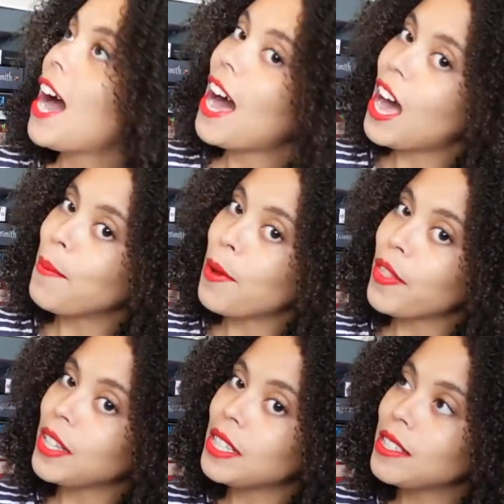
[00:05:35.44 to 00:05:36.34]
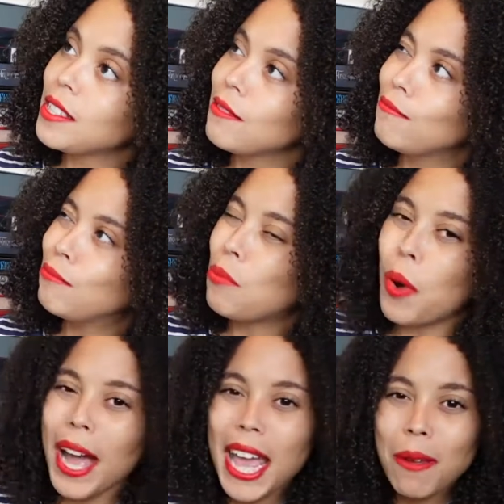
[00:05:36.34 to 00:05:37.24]
I bought this,
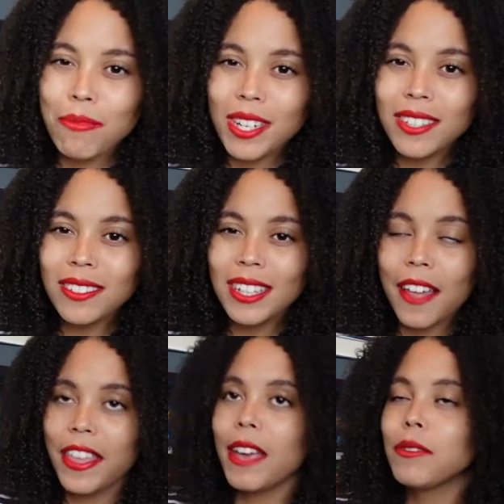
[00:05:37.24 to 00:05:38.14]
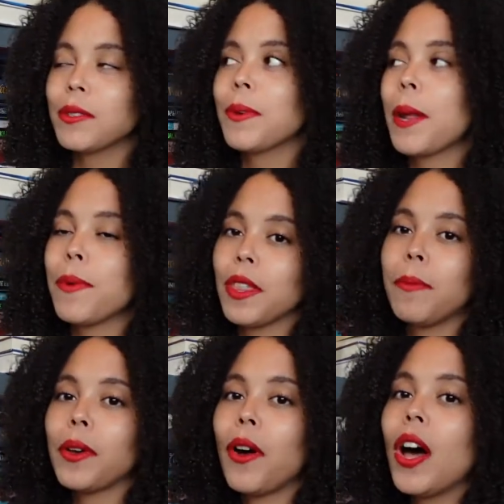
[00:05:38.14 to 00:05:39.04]
what, April? I think it was when I put the
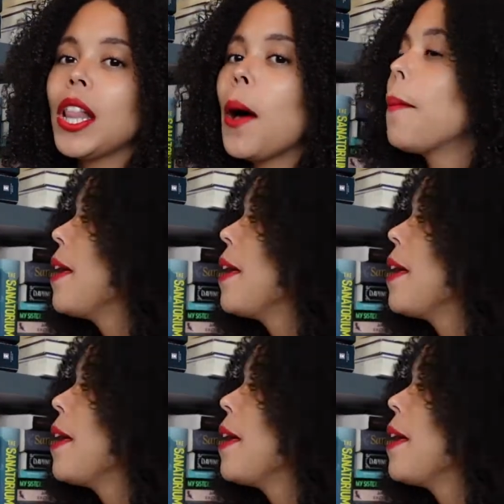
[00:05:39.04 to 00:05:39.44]
book haul up.